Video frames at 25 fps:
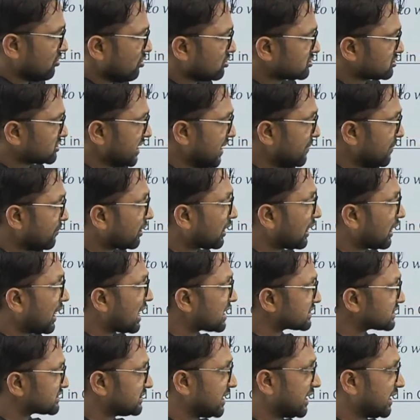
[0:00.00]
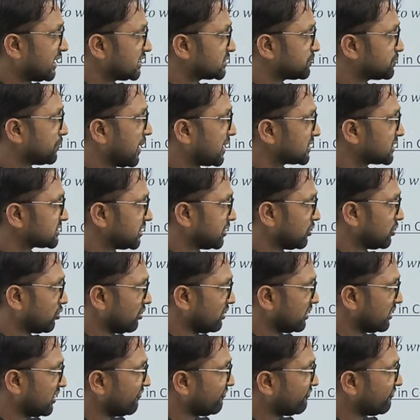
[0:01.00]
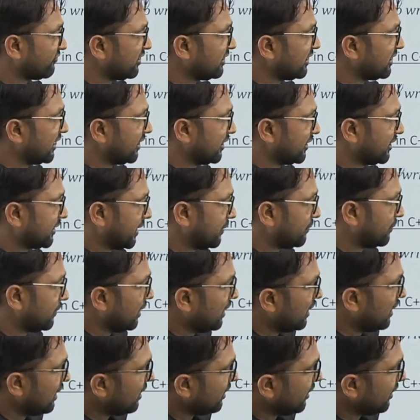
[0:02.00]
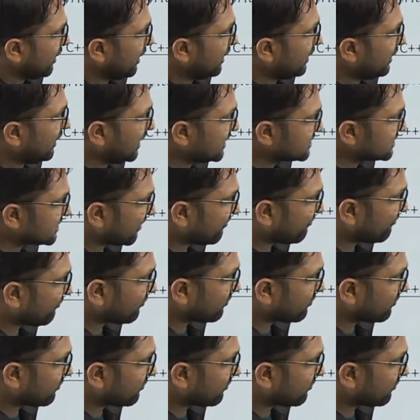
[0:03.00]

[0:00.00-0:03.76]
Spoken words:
or same class that is passing on different data type. Integer,